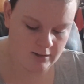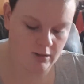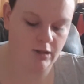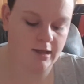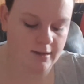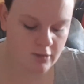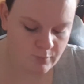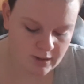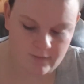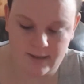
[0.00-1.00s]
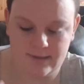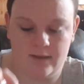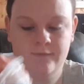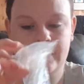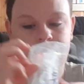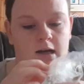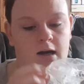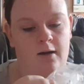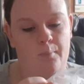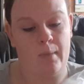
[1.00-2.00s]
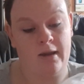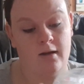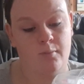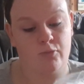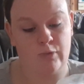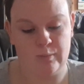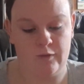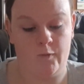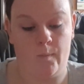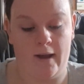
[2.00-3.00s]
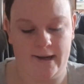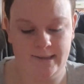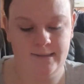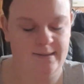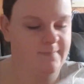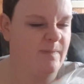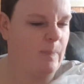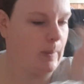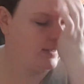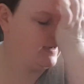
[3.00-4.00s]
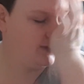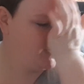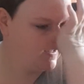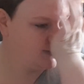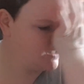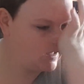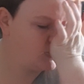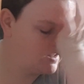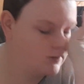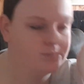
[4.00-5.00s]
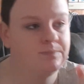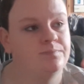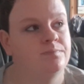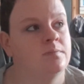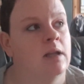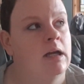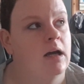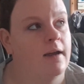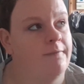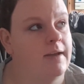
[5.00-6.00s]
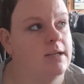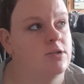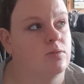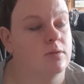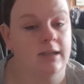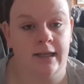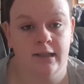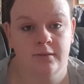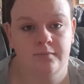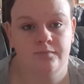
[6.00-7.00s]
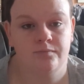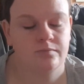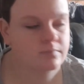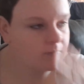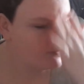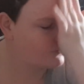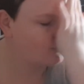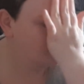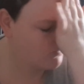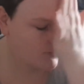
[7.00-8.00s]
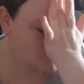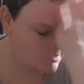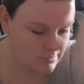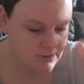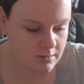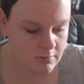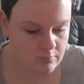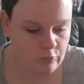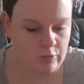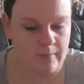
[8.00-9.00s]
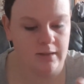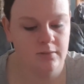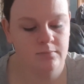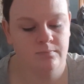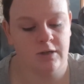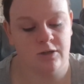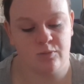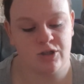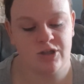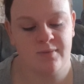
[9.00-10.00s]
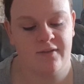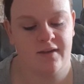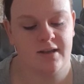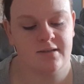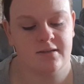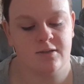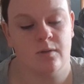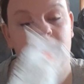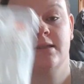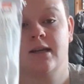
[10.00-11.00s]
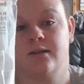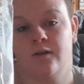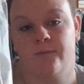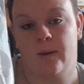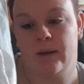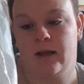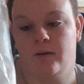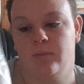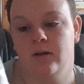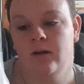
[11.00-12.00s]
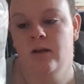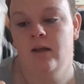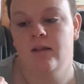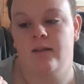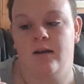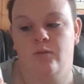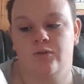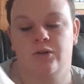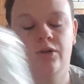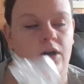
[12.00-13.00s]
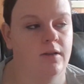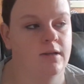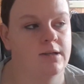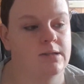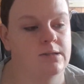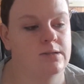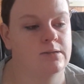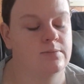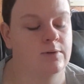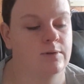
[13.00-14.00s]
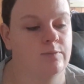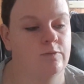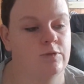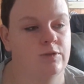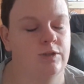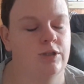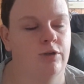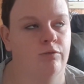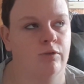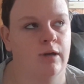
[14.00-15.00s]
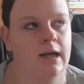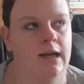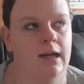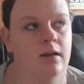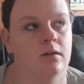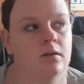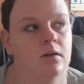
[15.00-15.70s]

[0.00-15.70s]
only a little bit of these left. These are makeup removal pads. I use a facial cleaner which smells like watermelon and it washes my face as well as takes off my makeup. Then I also got this rejuvenating